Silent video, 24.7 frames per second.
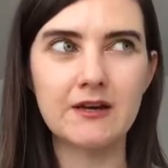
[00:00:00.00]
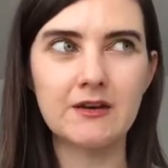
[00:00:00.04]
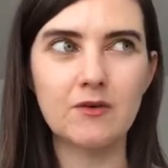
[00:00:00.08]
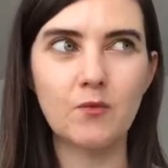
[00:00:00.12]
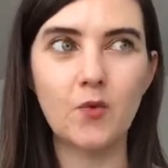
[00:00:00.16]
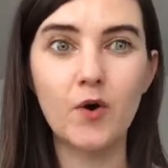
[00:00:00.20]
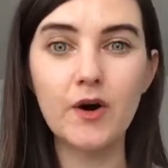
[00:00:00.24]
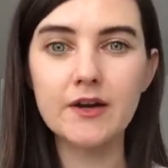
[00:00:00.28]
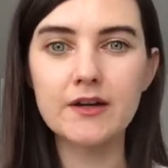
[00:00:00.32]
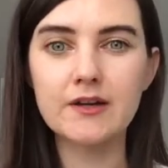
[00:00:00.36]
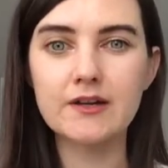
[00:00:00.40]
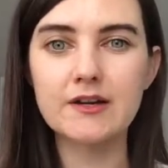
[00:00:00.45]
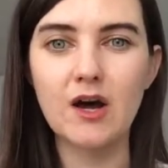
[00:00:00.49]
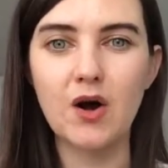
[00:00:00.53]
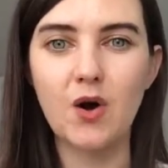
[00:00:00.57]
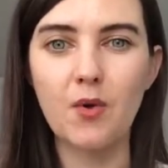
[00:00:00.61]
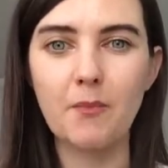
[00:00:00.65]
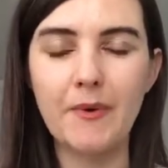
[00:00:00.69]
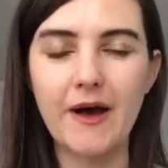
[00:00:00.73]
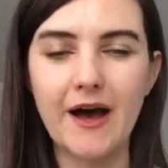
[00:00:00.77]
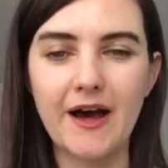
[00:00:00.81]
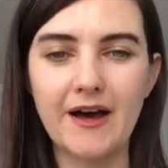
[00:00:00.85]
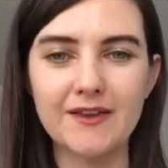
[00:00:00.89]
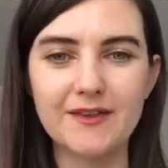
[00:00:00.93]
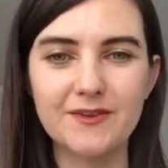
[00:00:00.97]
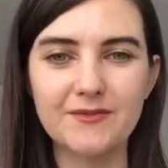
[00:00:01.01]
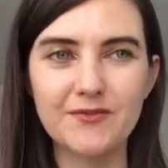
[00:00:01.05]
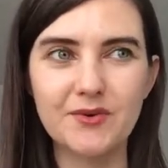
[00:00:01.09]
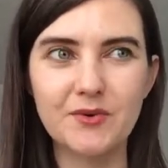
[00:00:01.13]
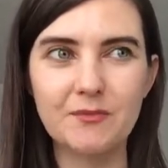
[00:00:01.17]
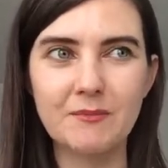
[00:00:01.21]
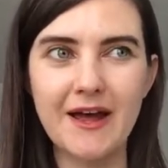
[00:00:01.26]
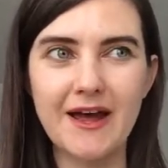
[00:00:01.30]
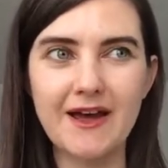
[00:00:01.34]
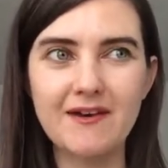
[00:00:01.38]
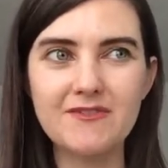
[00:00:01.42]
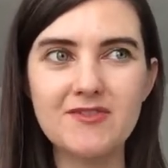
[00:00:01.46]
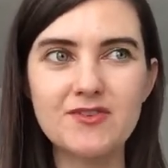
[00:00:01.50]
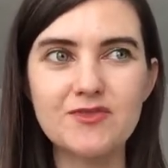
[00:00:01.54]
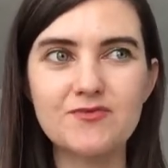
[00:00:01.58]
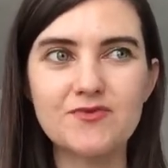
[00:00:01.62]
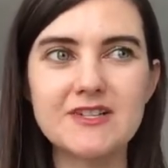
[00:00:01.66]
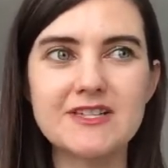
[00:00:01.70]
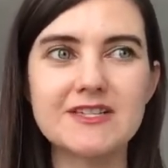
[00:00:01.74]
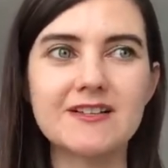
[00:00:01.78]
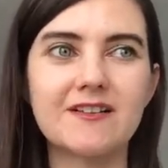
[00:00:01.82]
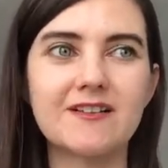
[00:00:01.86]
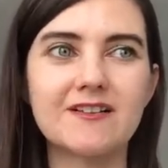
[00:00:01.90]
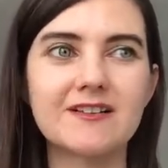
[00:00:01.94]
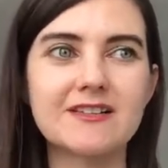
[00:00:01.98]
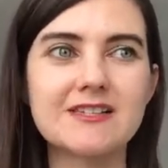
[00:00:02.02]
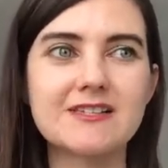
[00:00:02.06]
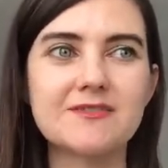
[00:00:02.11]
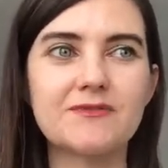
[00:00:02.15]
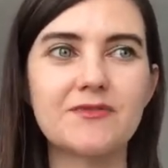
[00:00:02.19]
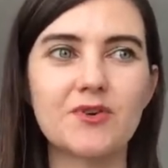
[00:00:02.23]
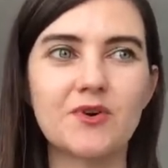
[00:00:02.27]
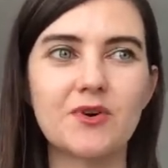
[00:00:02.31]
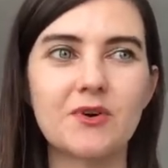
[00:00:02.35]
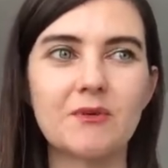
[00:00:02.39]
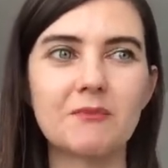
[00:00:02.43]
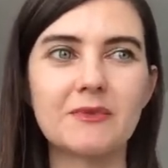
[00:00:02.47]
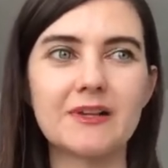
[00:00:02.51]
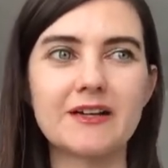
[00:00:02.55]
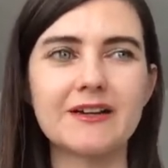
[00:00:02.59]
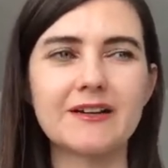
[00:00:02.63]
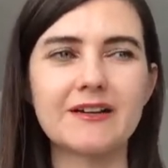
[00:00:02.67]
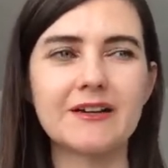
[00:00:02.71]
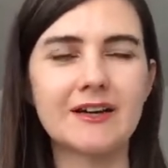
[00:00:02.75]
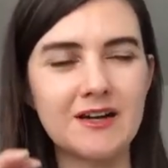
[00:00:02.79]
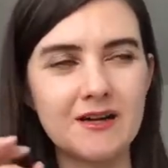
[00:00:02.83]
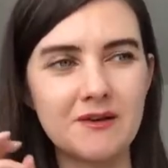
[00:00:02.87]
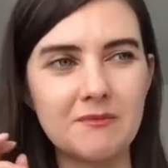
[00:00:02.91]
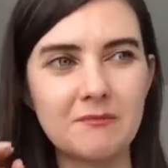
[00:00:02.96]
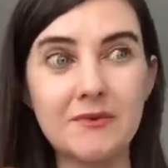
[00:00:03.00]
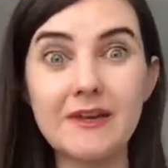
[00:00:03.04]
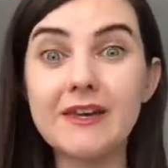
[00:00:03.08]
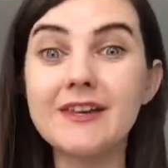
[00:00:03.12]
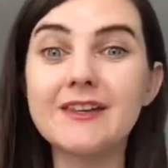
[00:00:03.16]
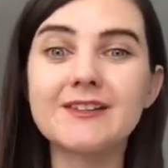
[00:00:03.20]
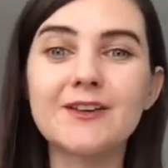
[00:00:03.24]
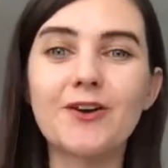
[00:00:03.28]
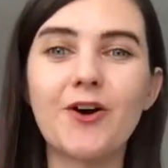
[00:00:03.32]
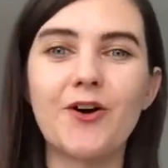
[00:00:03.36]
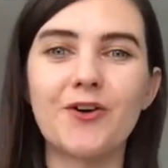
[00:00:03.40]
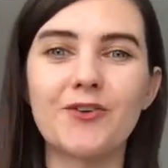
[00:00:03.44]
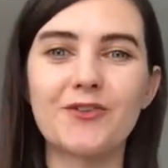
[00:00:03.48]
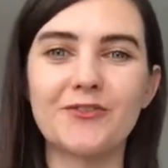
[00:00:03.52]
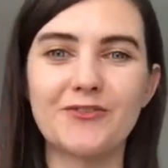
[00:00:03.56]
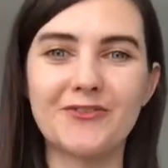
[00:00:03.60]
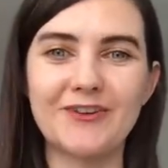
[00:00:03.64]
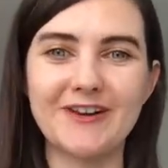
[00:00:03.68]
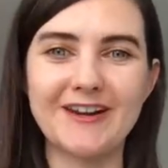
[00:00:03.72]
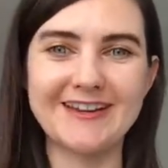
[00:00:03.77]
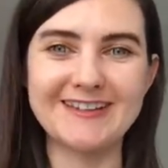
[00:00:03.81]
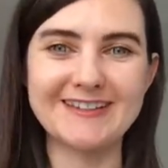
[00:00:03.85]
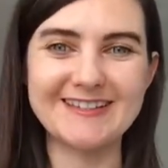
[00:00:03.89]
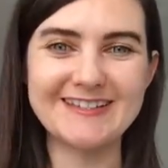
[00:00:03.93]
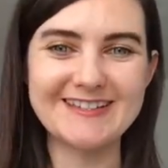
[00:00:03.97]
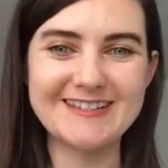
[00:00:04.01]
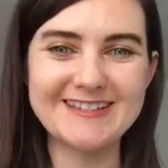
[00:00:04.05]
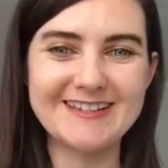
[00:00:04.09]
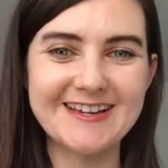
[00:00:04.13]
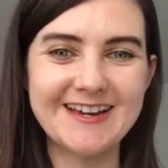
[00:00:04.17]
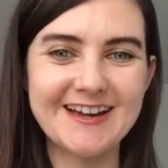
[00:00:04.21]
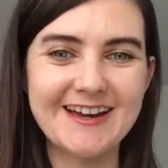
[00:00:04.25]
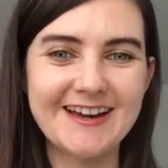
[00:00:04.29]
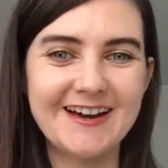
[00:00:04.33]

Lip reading: walking our path, from having results, from like being confident.